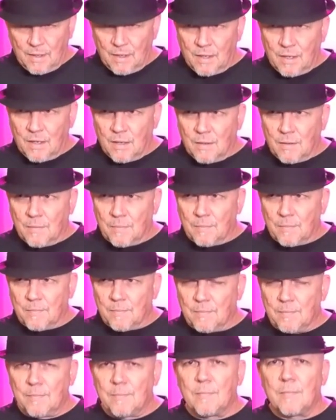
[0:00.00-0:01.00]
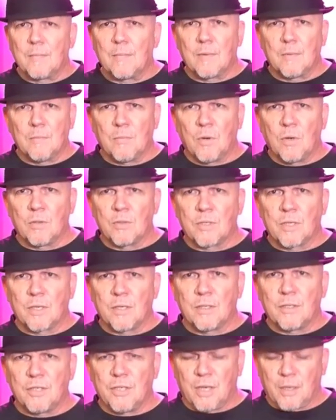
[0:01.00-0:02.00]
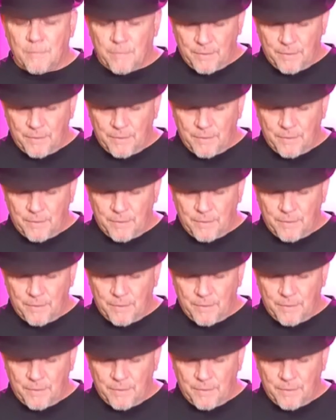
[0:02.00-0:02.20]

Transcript: um, Laura's gonna chop